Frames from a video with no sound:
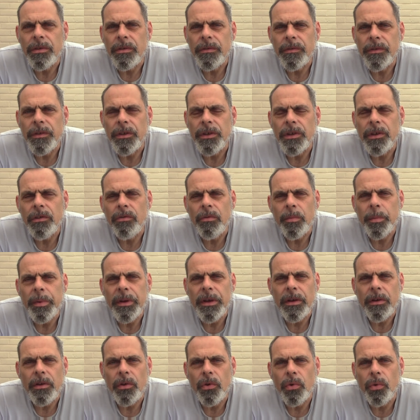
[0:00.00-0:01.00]
of the
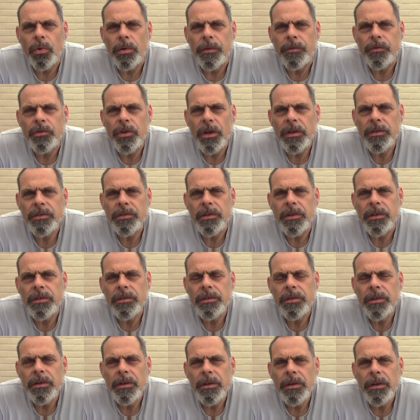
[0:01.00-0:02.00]
European Court of
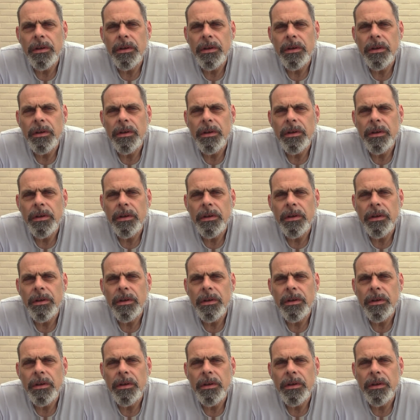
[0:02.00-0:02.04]
Justice,